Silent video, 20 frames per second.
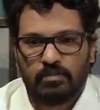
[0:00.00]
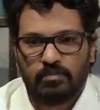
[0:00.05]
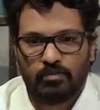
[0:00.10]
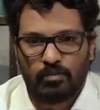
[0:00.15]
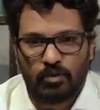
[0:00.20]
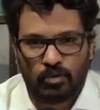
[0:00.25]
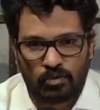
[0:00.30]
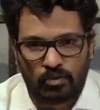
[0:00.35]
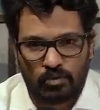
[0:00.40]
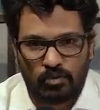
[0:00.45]

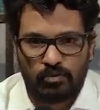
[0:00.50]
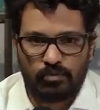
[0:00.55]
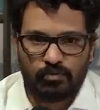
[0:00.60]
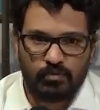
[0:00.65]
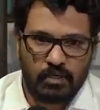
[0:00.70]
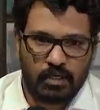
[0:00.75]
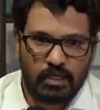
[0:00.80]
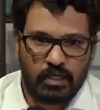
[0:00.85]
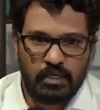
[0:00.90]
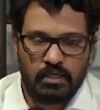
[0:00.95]
both
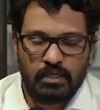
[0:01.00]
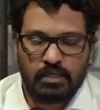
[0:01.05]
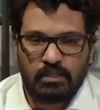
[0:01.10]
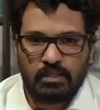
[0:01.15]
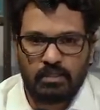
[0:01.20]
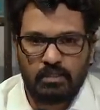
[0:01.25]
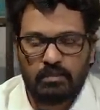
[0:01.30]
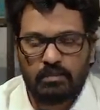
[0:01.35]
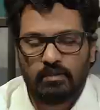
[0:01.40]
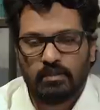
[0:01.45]
failed
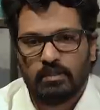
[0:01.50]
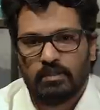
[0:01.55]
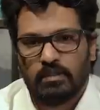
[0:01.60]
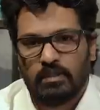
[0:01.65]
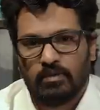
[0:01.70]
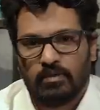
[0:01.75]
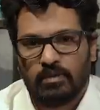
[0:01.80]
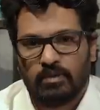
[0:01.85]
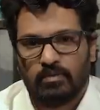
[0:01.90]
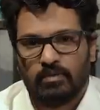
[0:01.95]
and
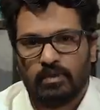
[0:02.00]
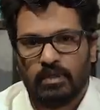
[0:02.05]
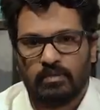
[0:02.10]
the one who